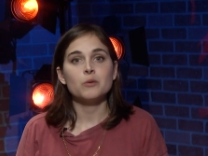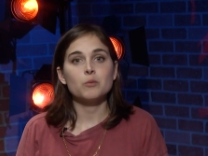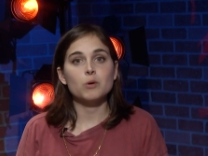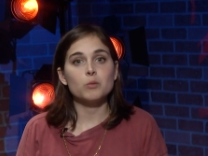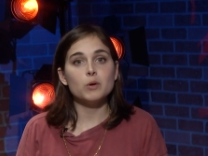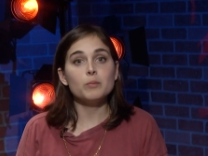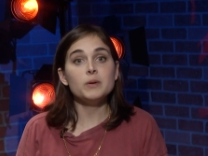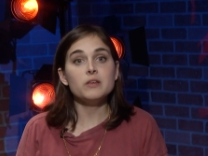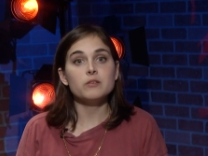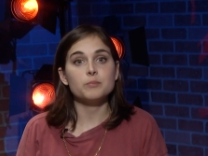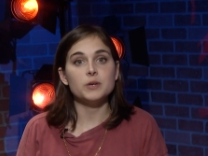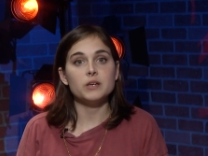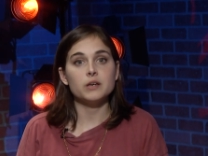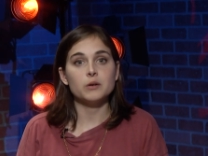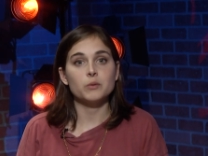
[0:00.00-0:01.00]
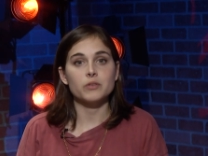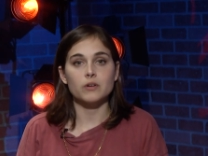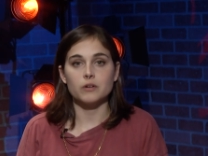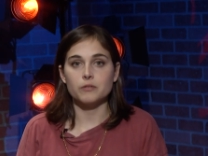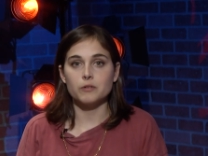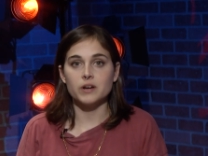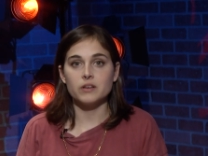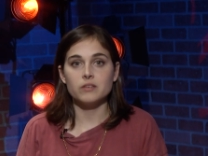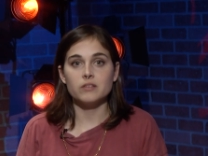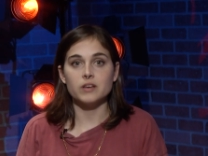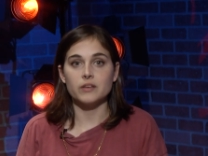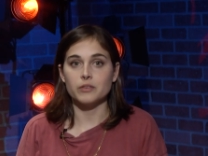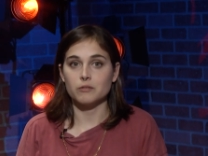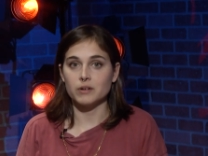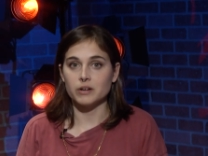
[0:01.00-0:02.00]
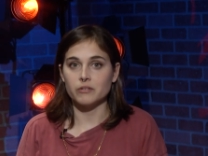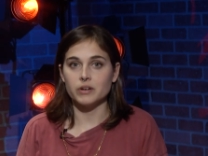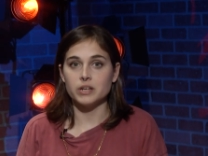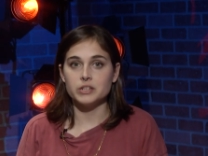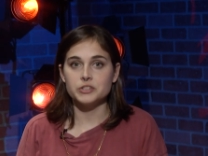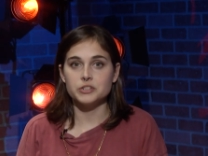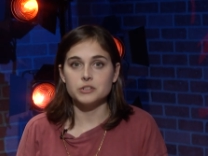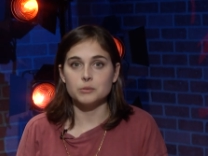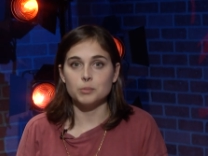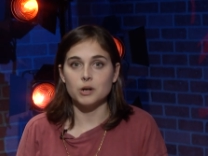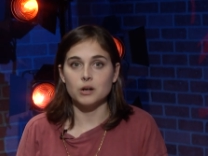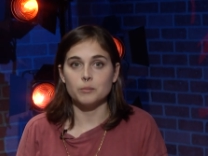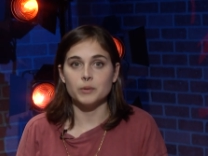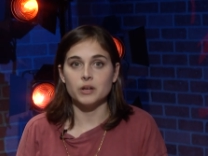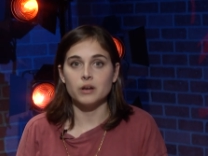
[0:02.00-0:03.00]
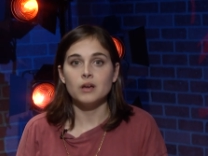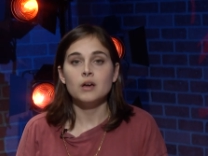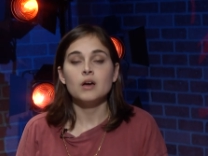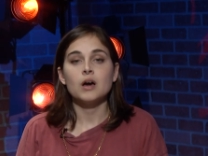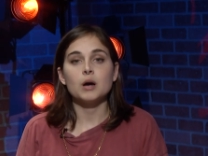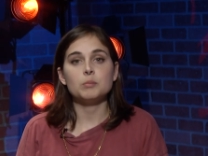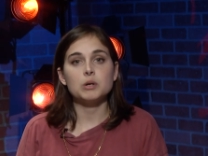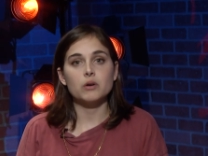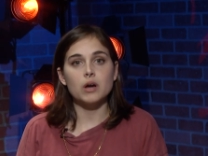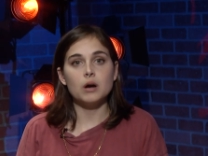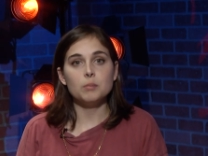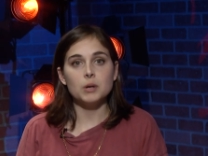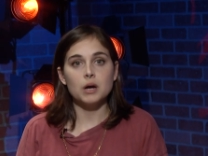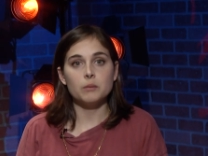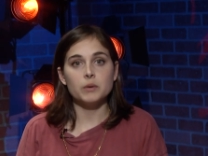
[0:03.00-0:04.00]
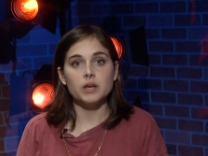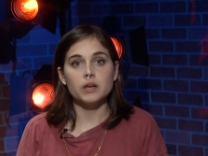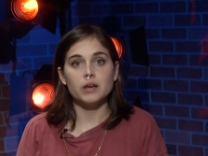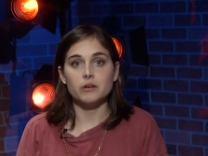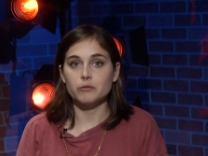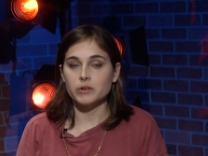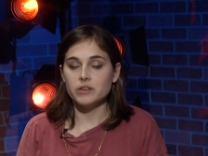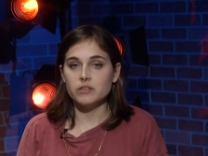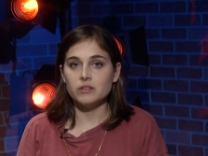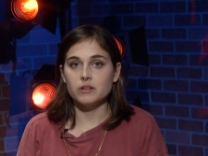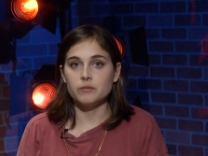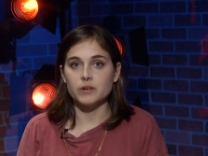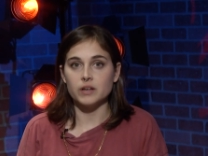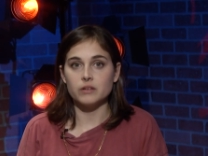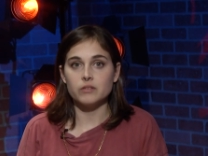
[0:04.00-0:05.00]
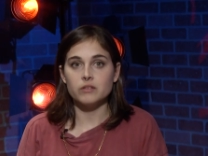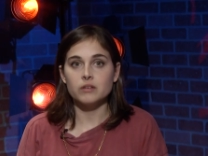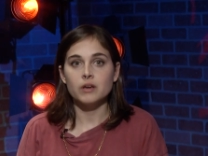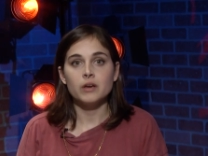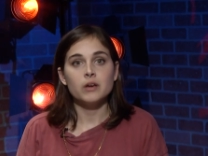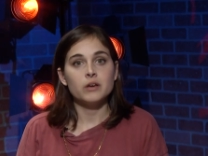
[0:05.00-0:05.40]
where we'll be speaking with our friends at the Recreation Department about upcoming and recent events,